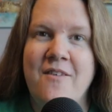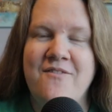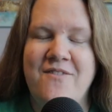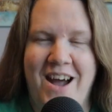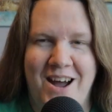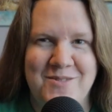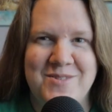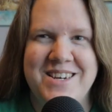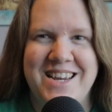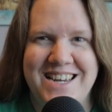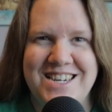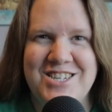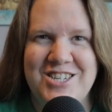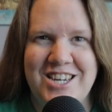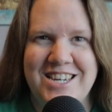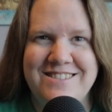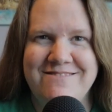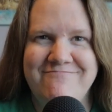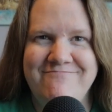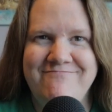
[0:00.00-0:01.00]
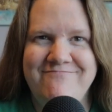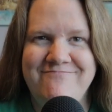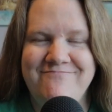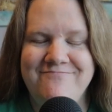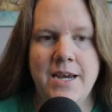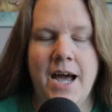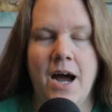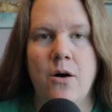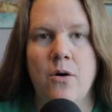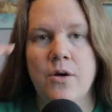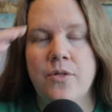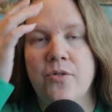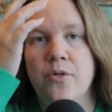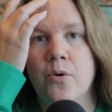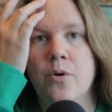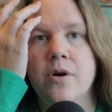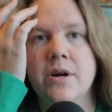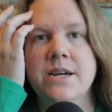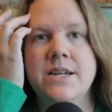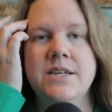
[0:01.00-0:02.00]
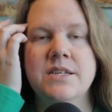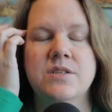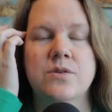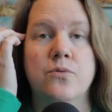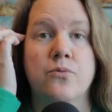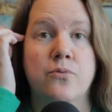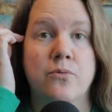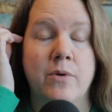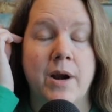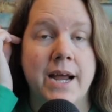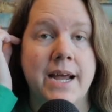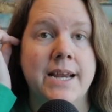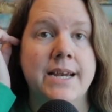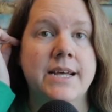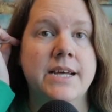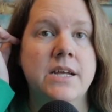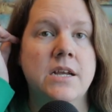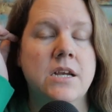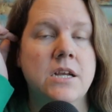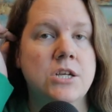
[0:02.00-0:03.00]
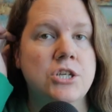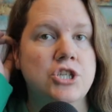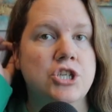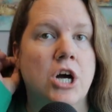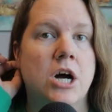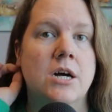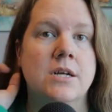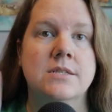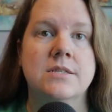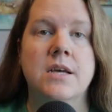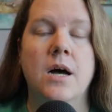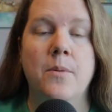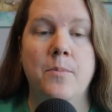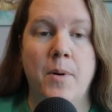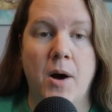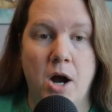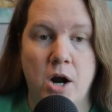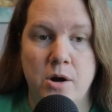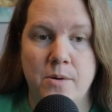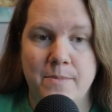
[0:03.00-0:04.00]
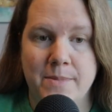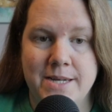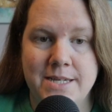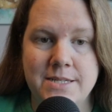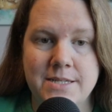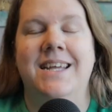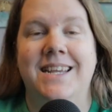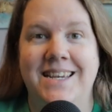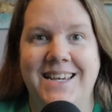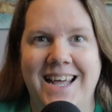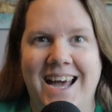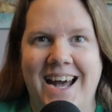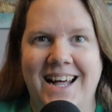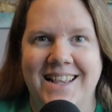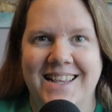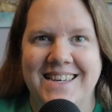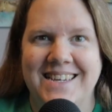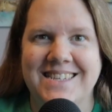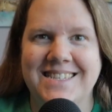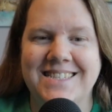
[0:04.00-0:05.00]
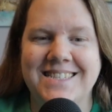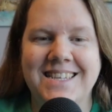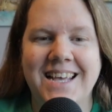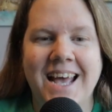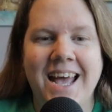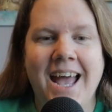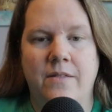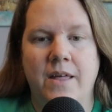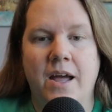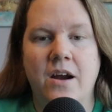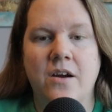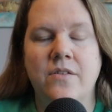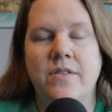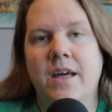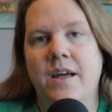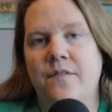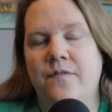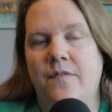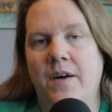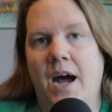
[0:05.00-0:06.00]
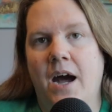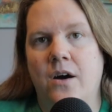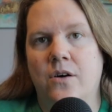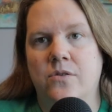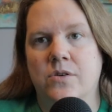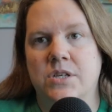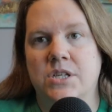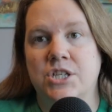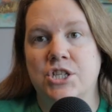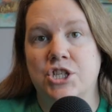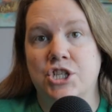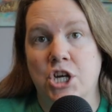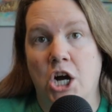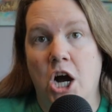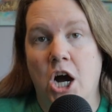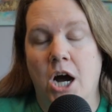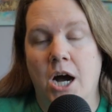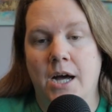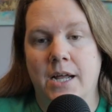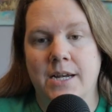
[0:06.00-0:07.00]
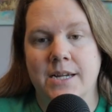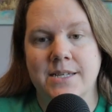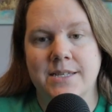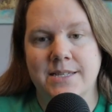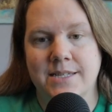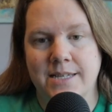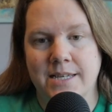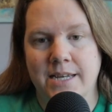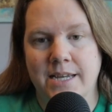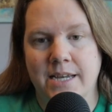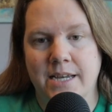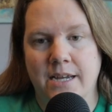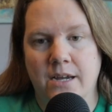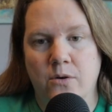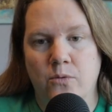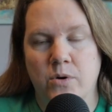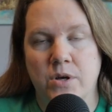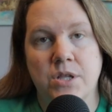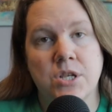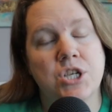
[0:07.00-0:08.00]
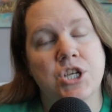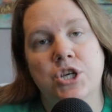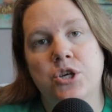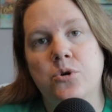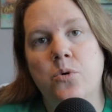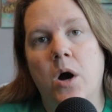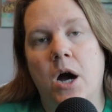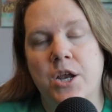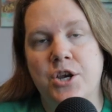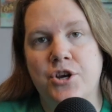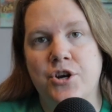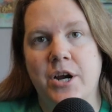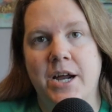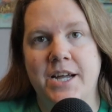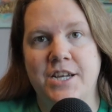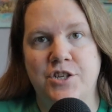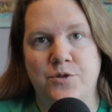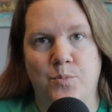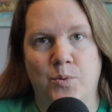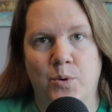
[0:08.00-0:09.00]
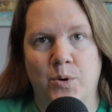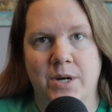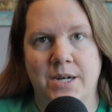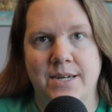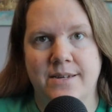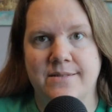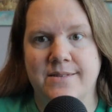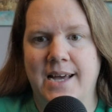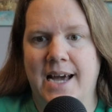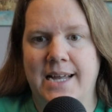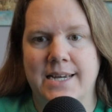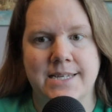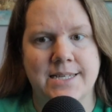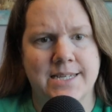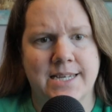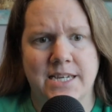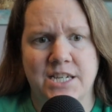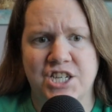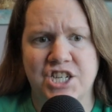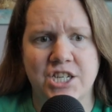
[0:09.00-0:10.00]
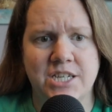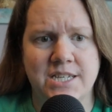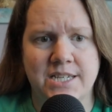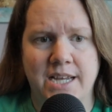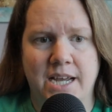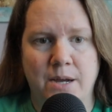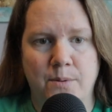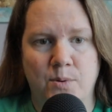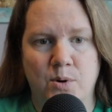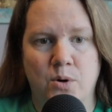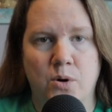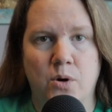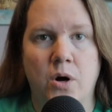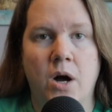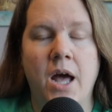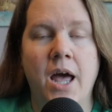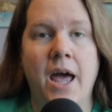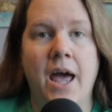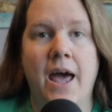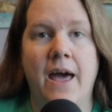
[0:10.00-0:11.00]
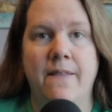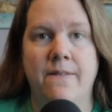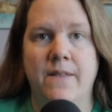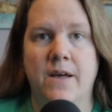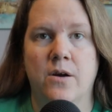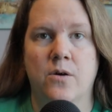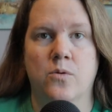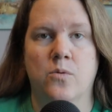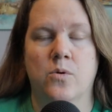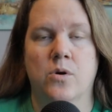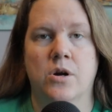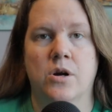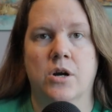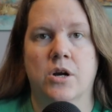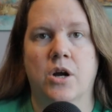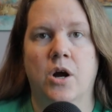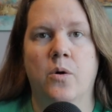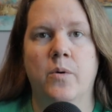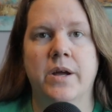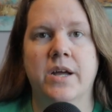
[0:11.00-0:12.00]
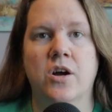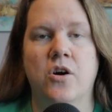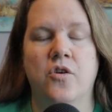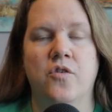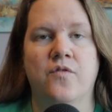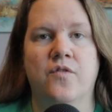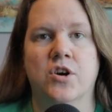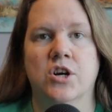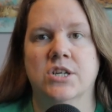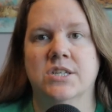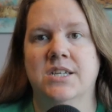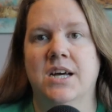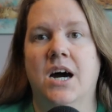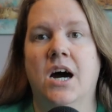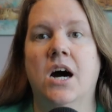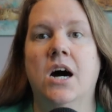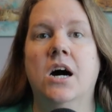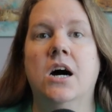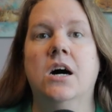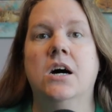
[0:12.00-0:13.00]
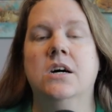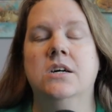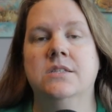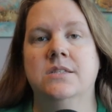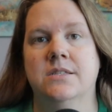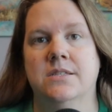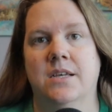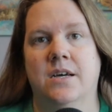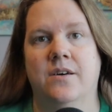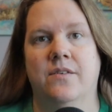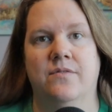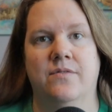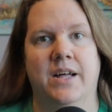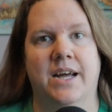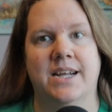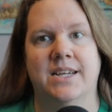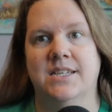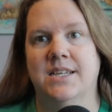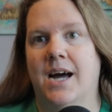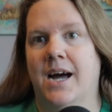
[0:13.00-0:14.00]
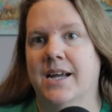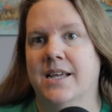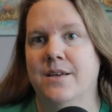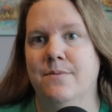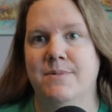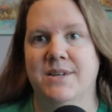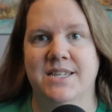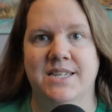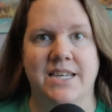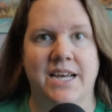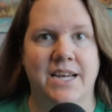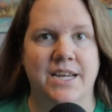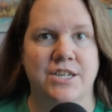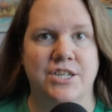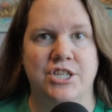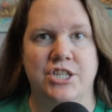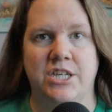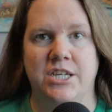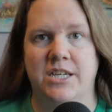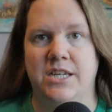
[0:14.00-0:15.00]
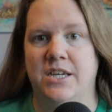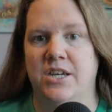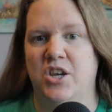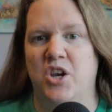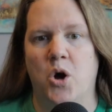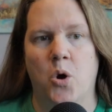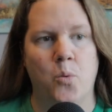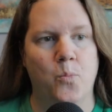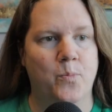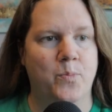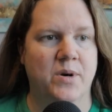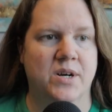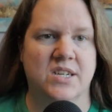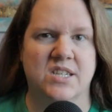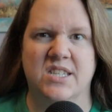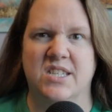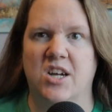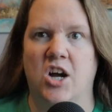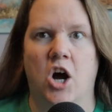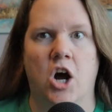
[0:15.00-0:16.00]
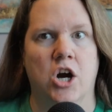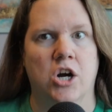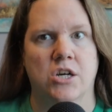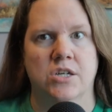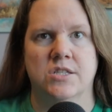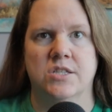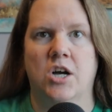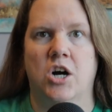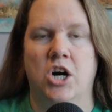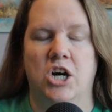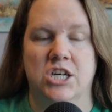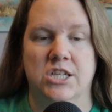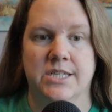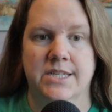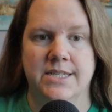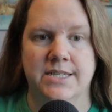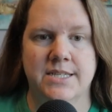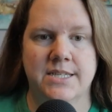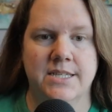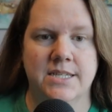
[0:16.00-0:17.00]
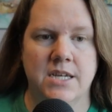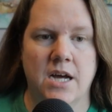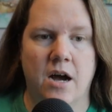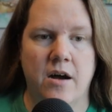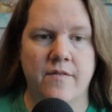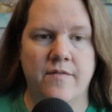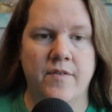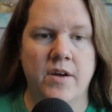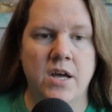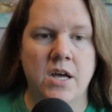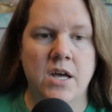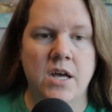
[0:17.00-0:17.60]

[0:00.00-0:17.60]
foundation. Now, authorities raided John's apartment in Dallas. There they found John sitting with two underage boys at his kitchen table, and they were going over tons of documentation, notebooks, cards, all this stuff.